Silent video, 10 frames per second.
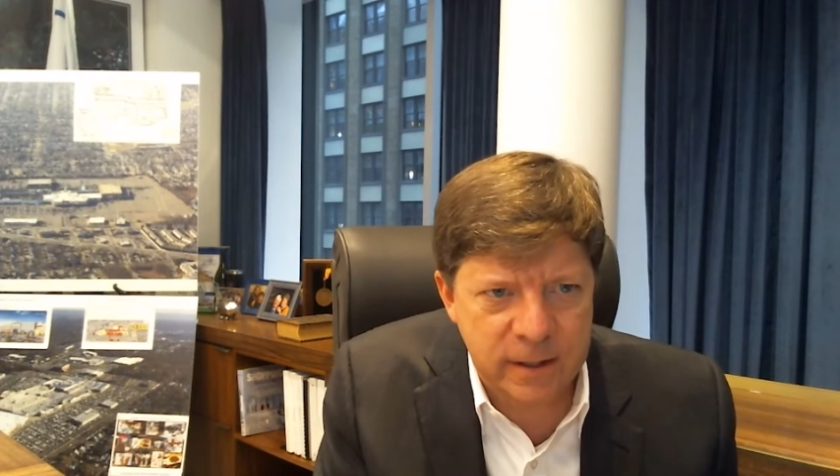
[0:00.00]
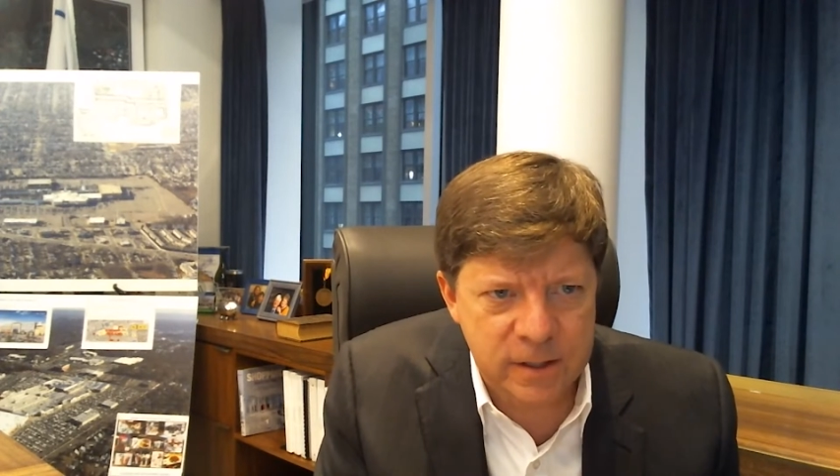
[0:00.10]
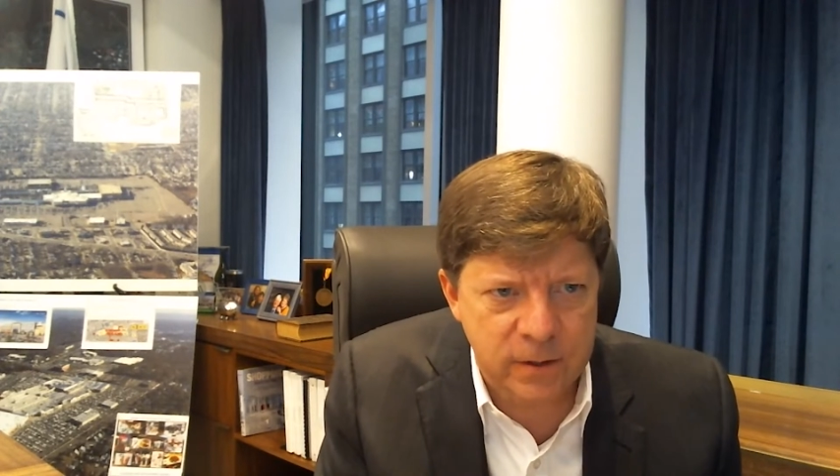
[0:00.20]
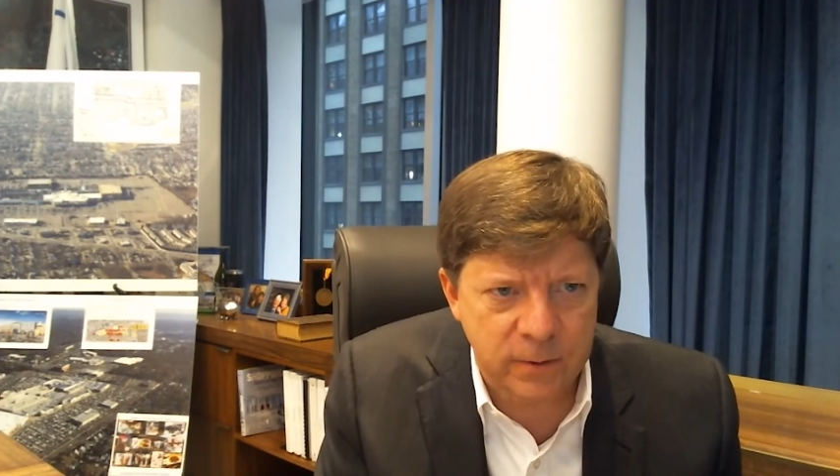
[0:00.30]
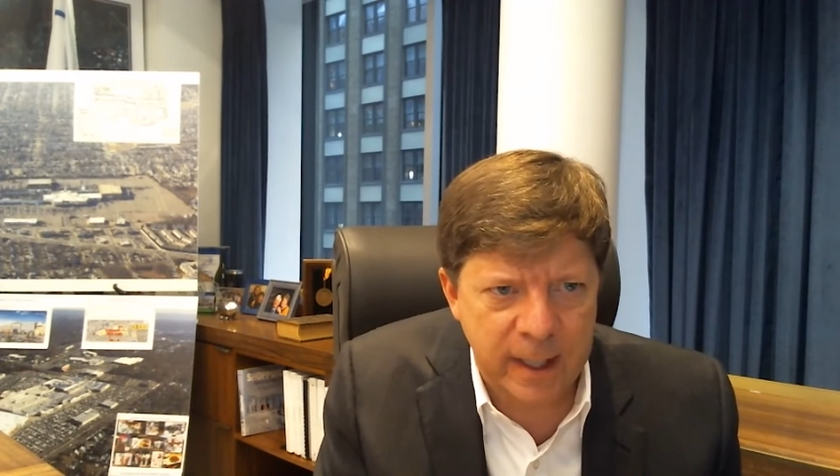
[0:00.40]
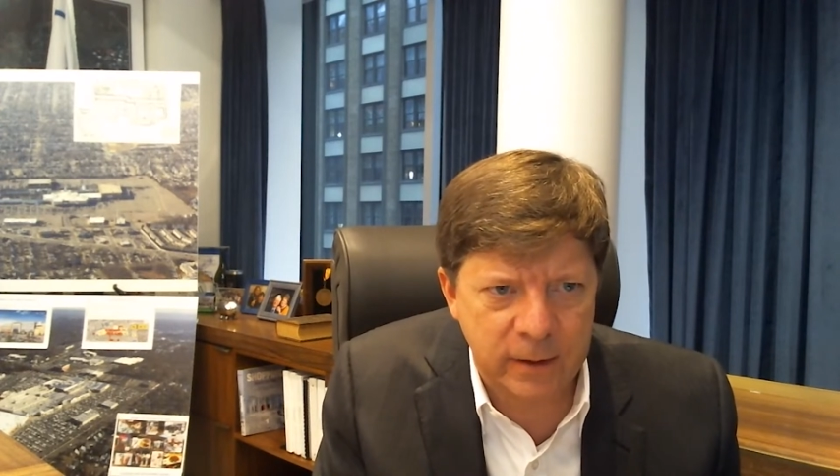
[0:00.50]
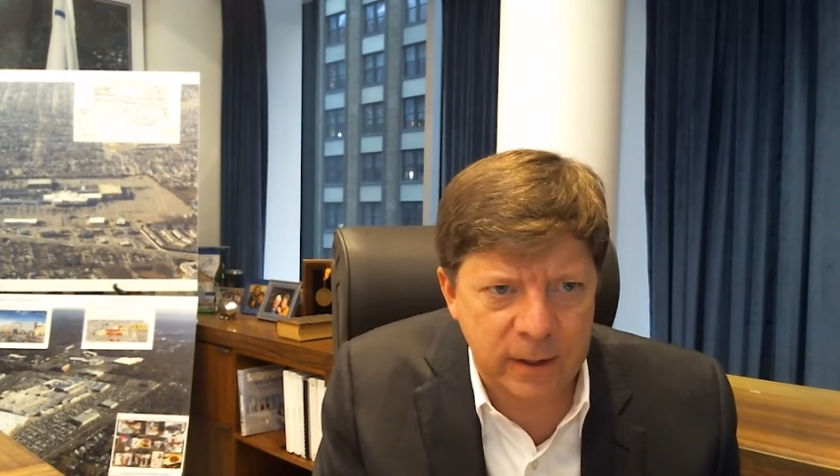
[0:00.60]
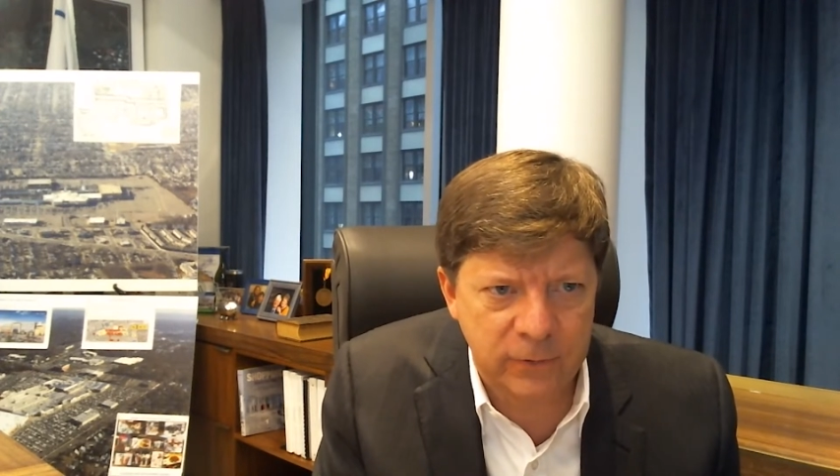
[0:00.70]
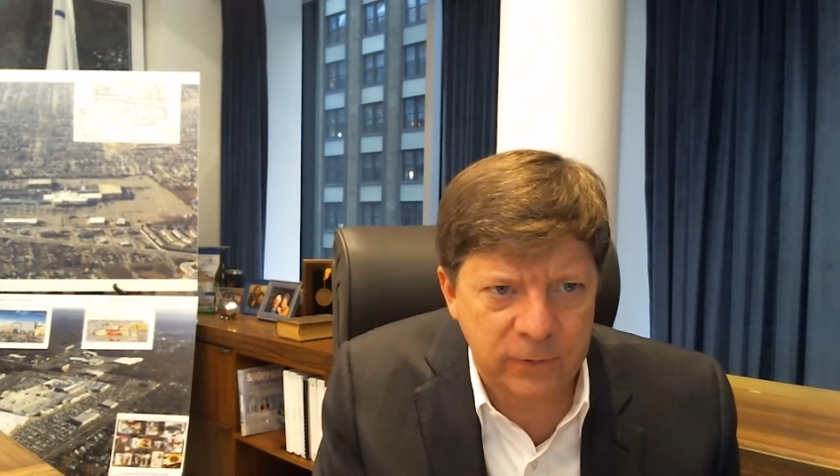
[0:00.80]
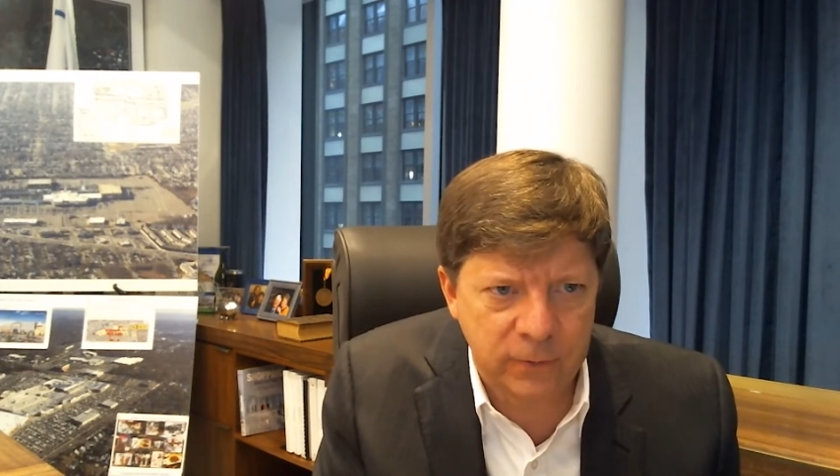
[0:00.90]
the
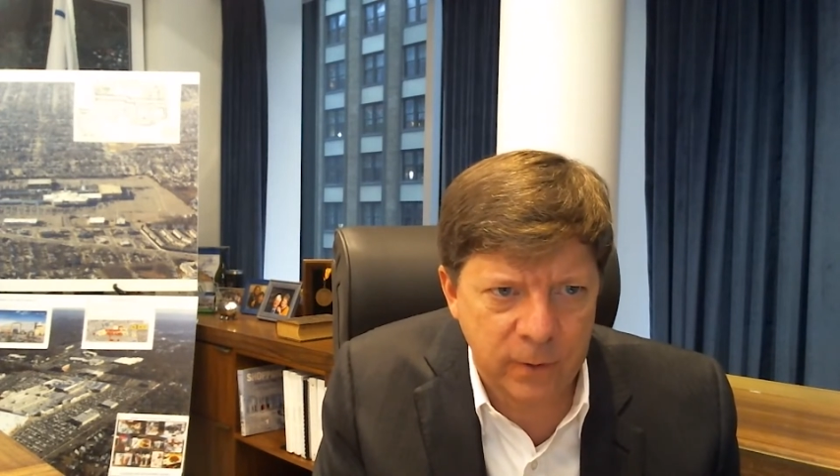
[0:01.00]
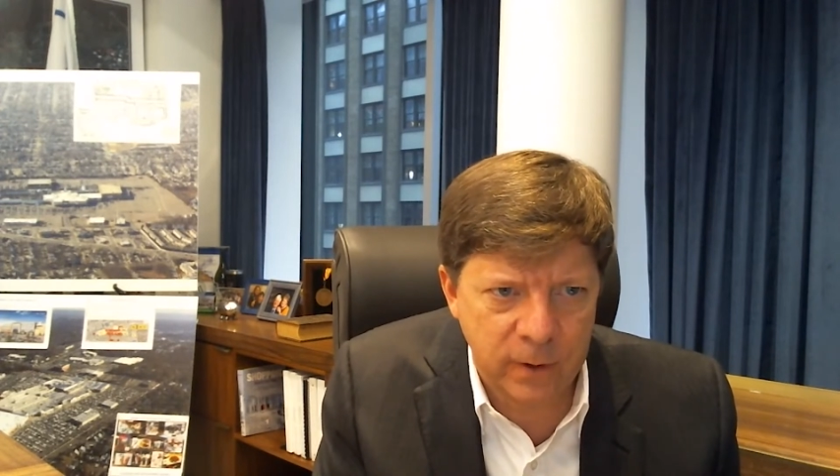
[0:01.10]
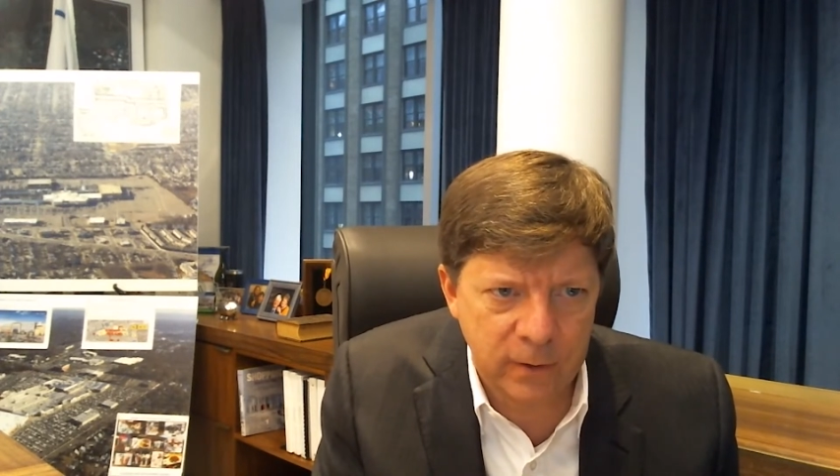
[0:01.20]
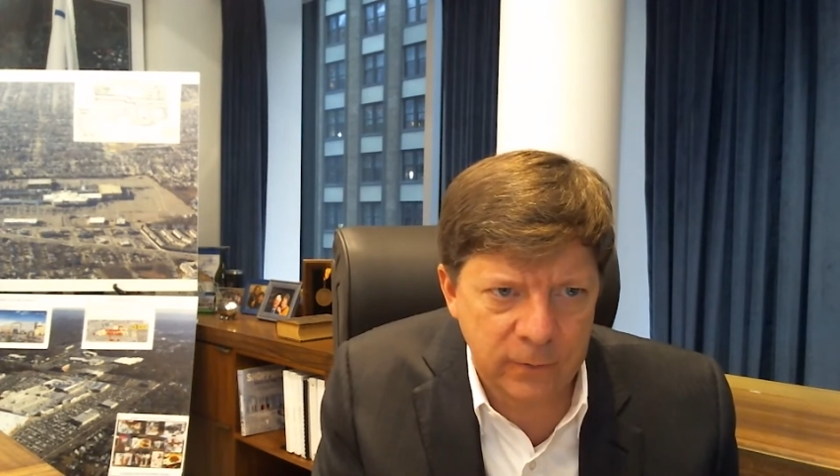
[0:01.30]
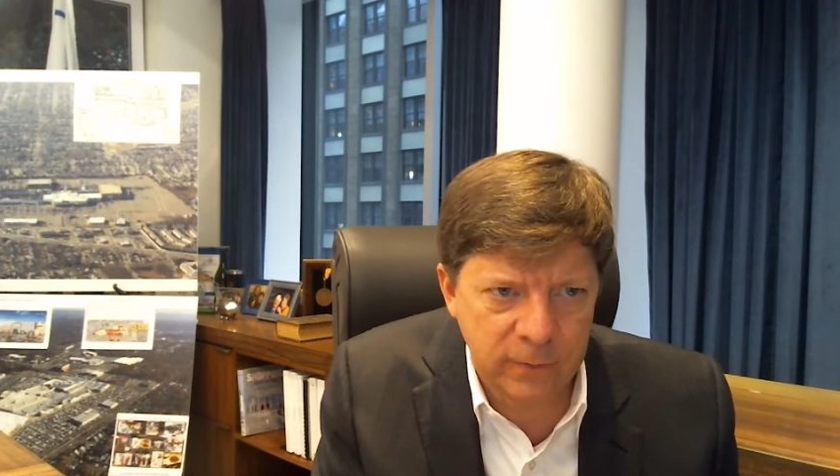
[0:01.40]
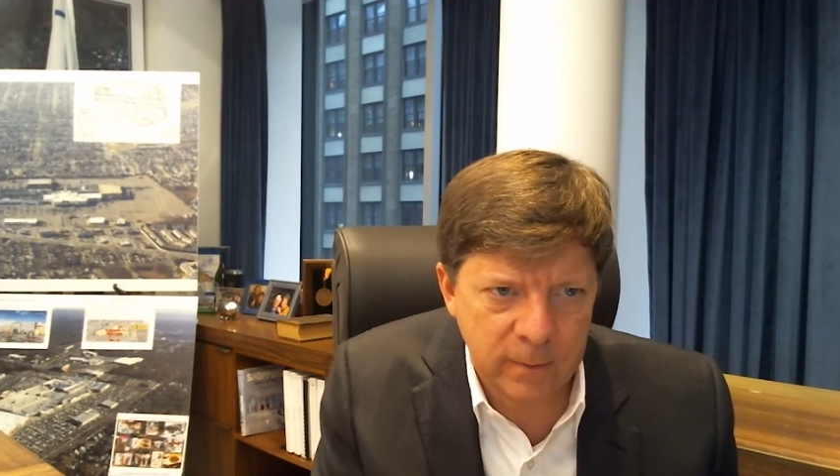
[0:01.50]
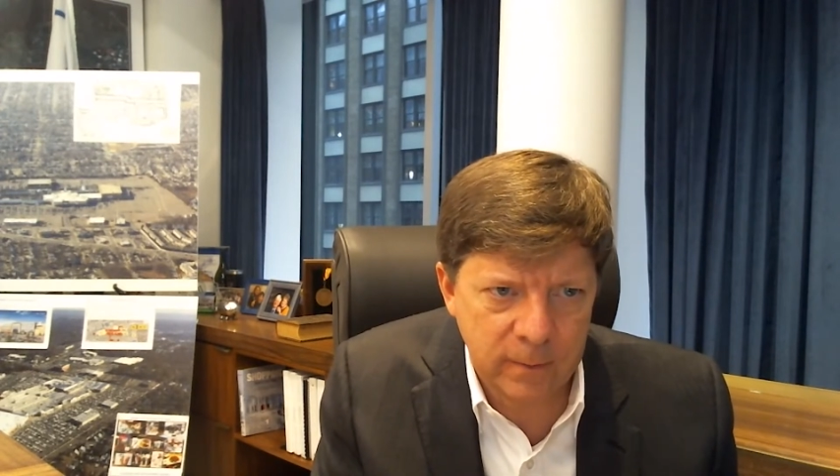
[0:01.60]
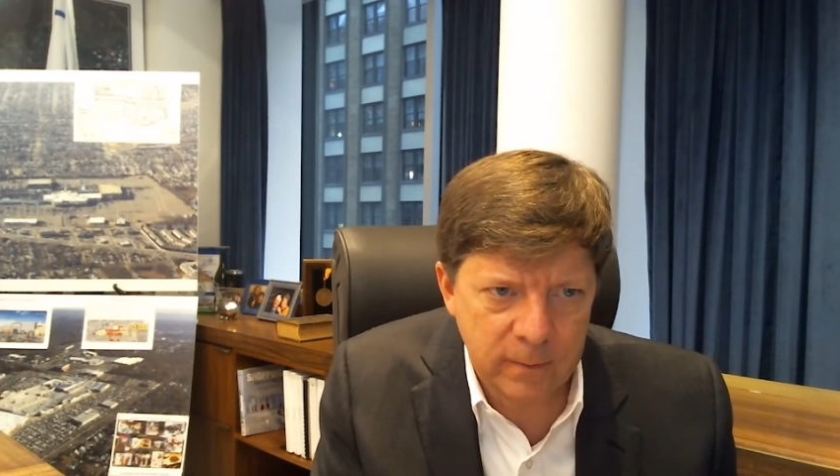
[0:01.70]
surrounding stores.